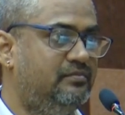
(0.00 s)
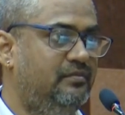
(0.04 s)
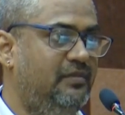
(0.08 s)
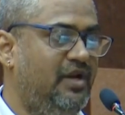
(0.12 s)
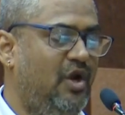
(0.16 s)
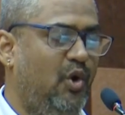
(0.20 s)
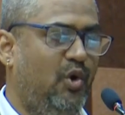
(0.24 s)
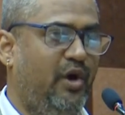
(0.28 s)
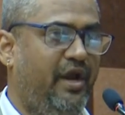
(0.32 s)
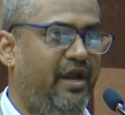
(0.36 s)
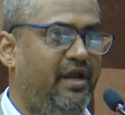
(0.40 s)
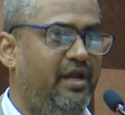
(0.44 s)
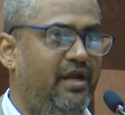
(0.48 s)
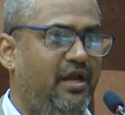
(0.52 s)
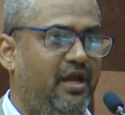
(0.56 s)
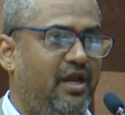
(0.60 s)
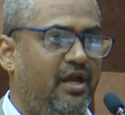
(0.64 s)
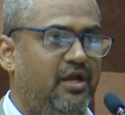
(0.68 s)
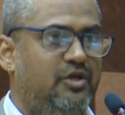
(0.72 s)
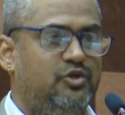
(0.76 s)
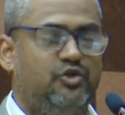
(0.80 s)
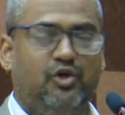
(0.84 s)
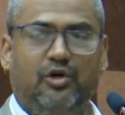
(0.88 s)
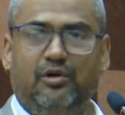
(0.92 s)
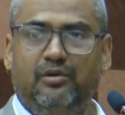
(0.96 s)
Okay.
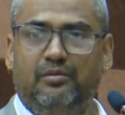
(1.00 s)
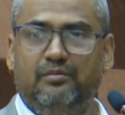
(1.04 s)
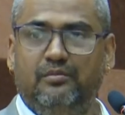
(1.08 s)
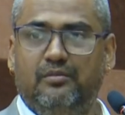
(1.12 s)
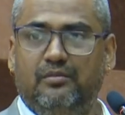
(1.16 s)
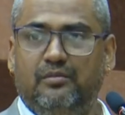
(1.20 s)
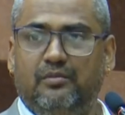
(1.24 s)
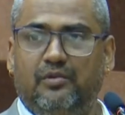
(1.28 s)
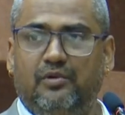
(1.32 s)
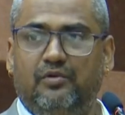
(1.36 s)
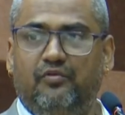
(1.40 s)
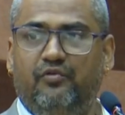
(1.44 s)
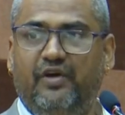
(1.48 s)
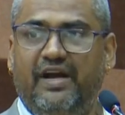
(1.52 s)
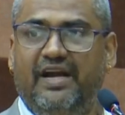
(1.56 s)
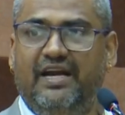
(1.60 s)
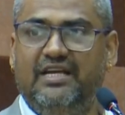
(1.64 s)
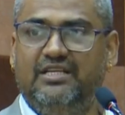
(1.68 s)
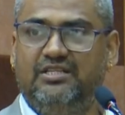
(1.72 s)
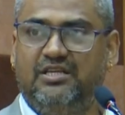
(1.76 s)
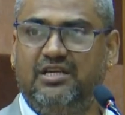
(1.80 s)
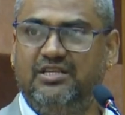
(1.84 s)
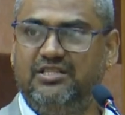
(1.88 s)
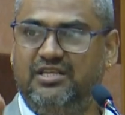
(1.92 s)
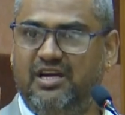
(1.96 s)
So we
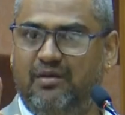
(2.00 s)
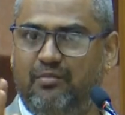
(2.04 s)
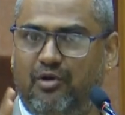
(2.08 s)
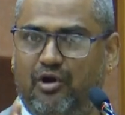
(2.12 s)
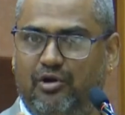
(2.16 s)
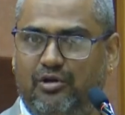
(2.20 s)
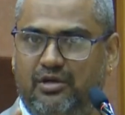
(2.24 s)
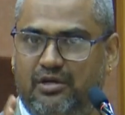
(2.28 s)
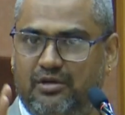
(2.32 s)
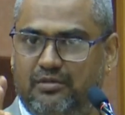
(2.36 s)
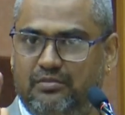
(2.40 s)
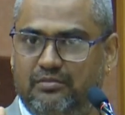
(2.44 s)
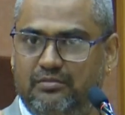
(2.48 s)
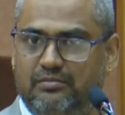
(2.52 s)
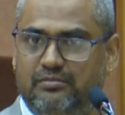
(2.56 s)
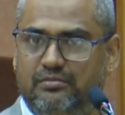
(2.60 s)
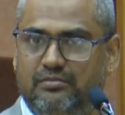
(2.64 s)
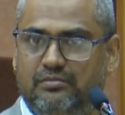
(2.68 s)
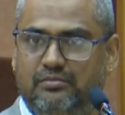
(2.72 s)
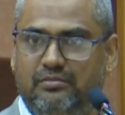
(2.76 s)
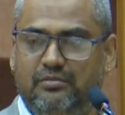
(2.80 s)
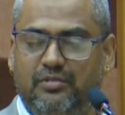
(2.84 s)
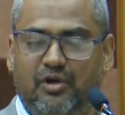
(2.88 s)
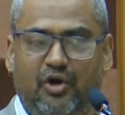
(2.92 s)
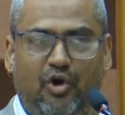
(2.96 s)
discussed about
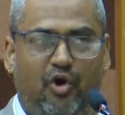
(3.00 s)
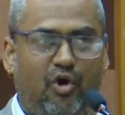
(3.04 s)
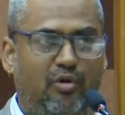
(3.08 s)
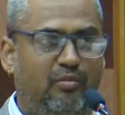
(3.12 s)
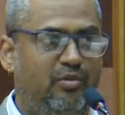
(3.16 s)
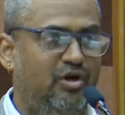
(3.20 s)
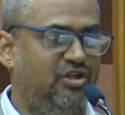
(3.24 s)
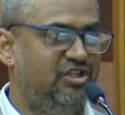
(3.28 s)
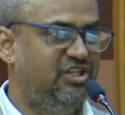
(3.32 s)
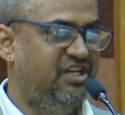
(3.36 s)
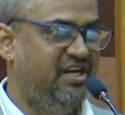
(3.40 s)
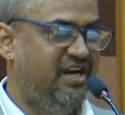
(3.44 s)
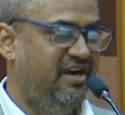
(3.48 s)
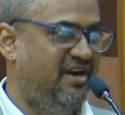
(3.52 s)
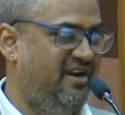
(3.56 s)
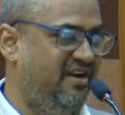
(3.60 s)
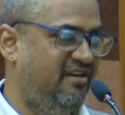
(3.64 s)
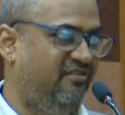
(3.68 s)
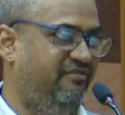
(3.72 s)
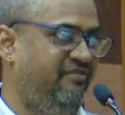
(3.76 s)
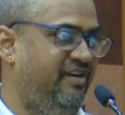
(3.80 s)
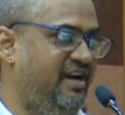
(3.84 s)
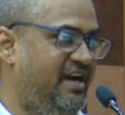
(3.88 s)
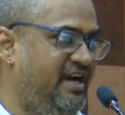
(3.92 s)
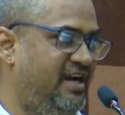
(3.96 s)
homogeneity
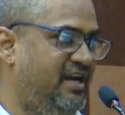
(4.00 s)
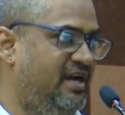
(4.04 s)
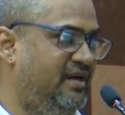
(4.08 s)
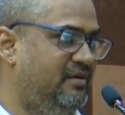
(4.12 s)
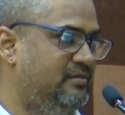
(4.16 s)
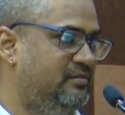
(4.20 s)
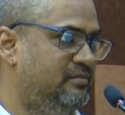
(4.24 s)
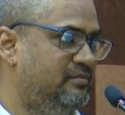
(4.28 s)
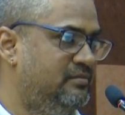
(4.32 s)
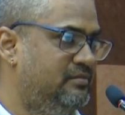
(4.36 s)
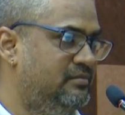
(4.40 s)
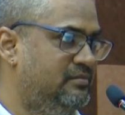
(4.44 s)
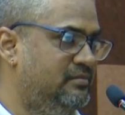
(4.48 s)
of data,